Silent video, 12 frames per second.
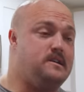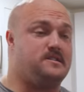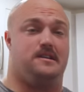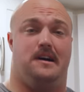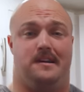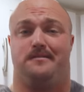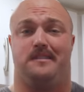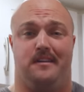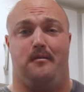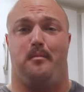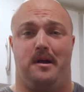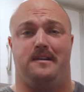So I don't really
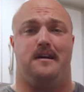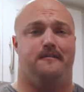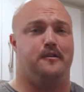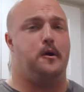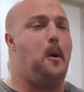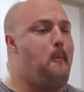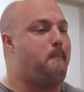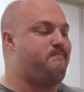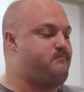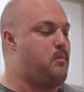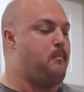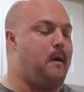have a breakdown for you.
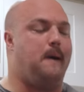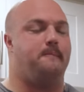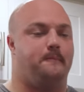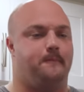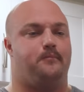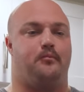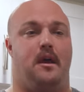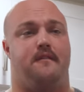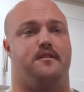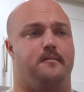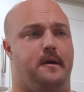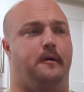But
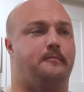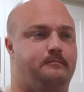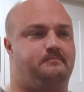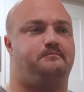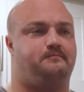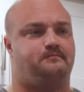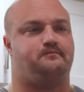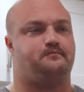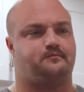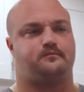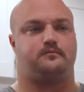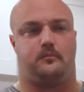every meal,
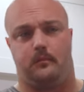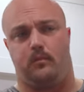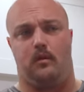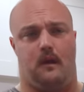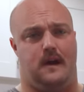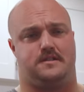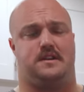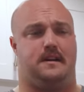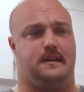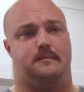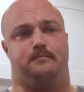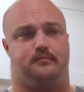I try to
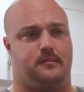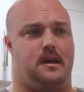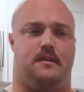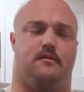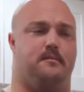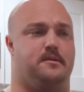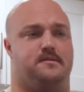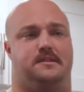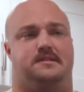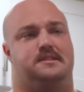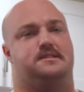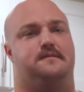get anywhere between
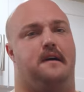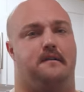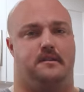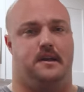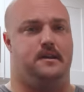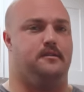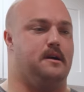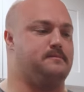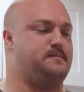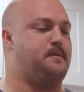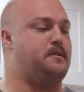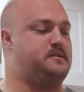65 and 80
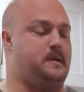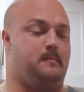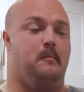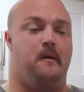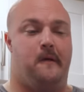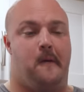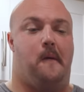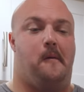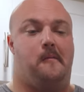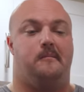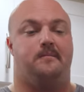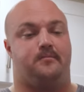grams of protein.
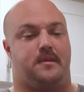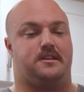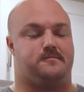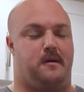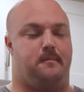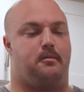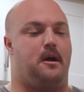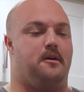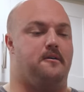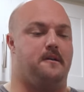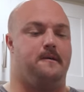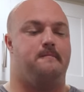That's my
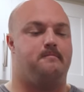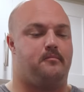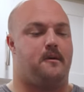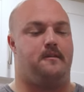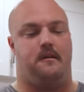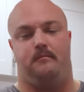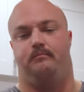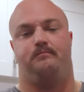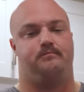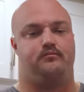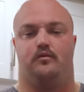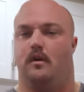priority. And then
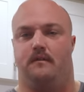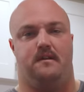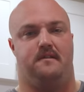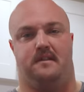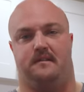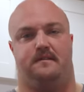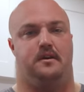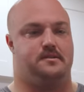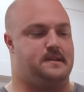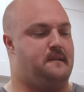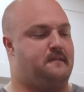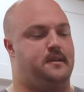wherever everything
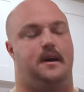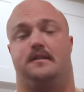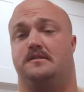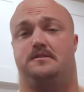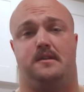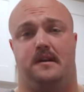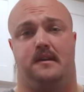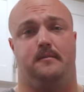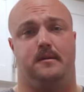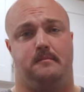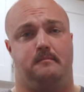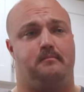falls after that, just try to
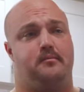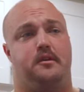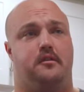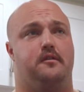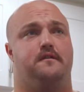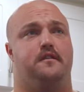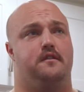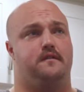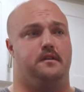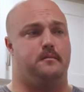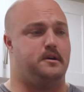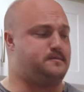keep it good food
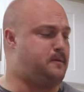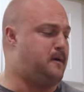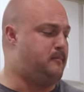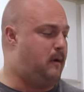for the most part.